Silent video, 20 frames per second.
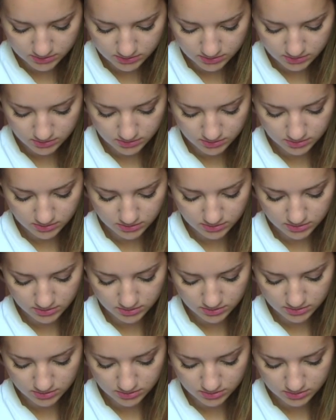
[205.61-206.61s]

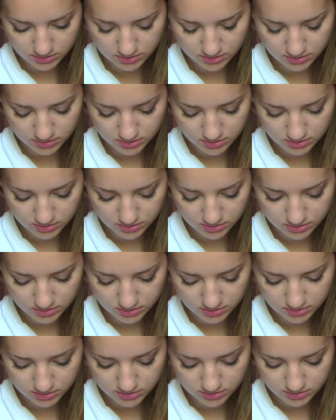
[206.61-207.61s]

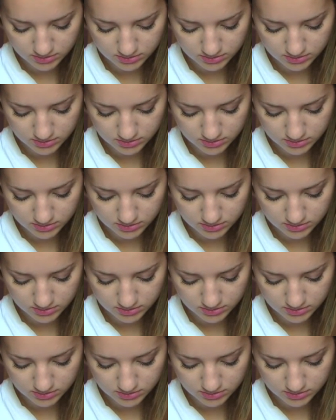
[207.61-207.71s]
Nobody speaks.